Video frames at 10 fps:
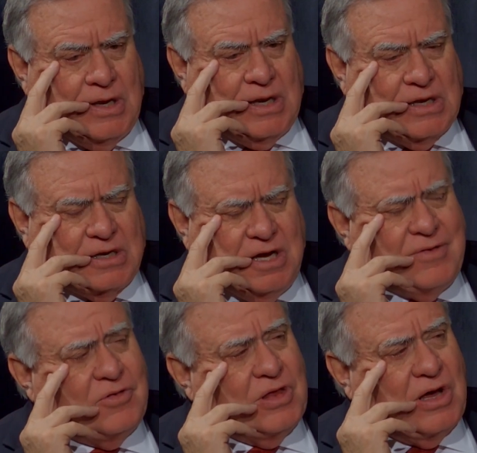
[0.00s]

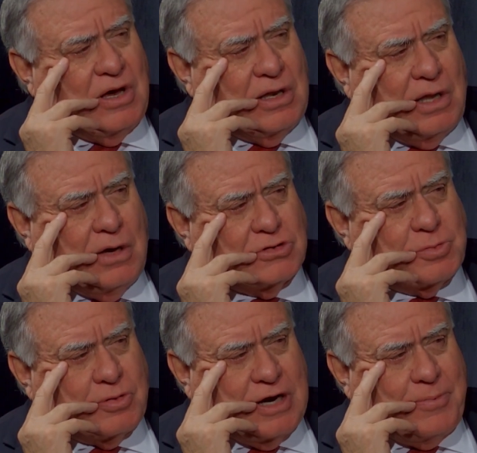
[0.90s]
Cover the lost
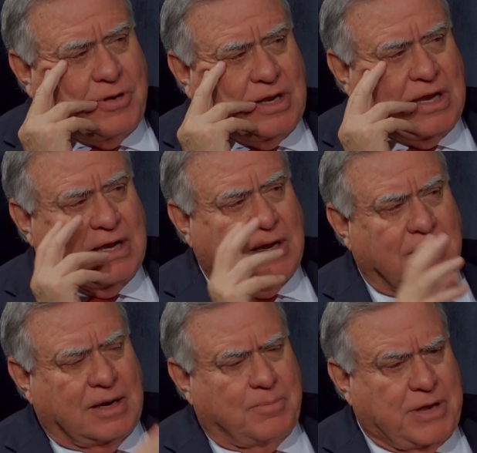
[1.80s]
property
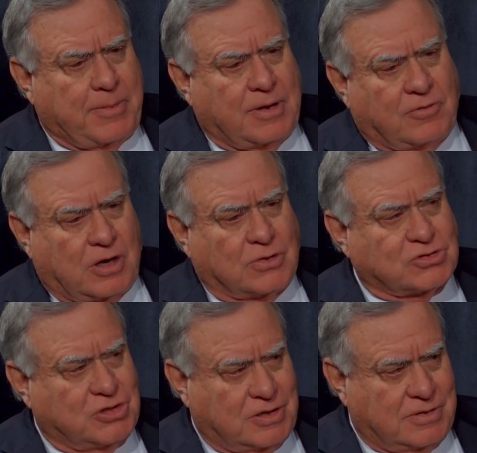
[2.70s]
and people have
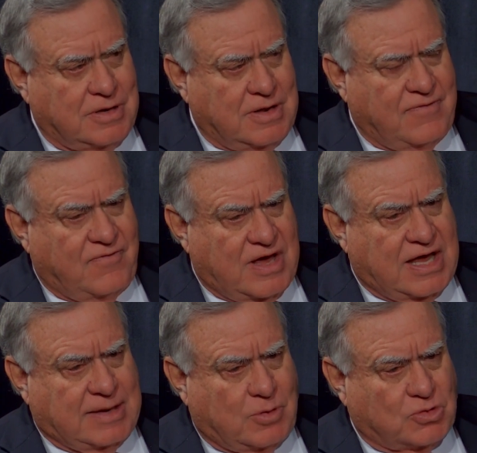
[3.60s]
lost their
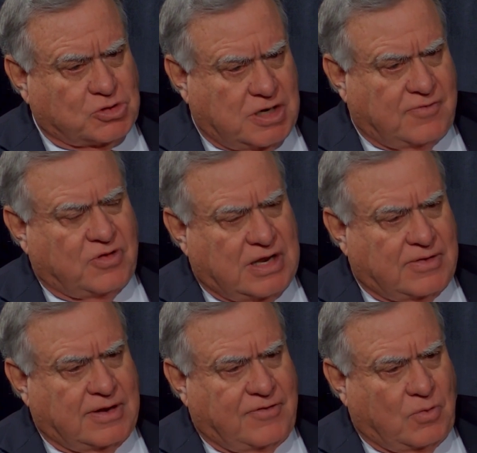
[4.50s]
valuables. Cover that
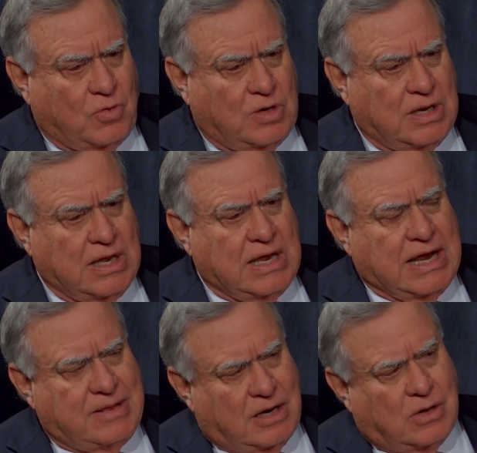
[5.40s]
if you would,
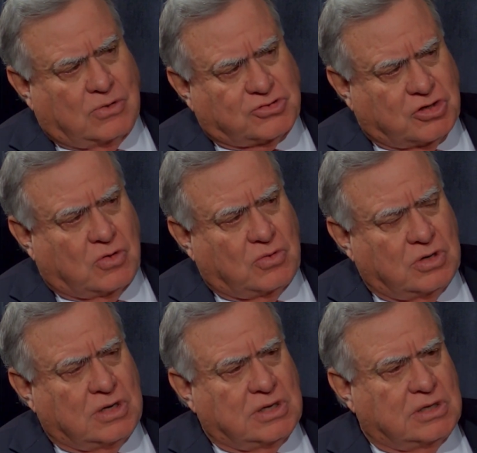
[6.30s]
and then also
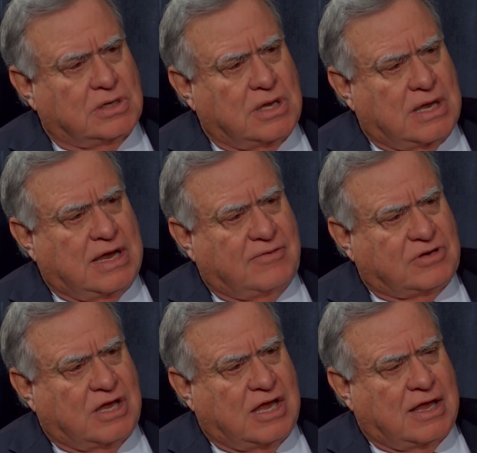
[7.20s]
have
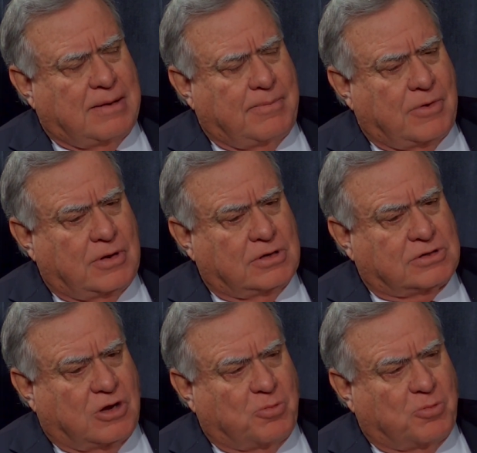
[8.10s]
time to talk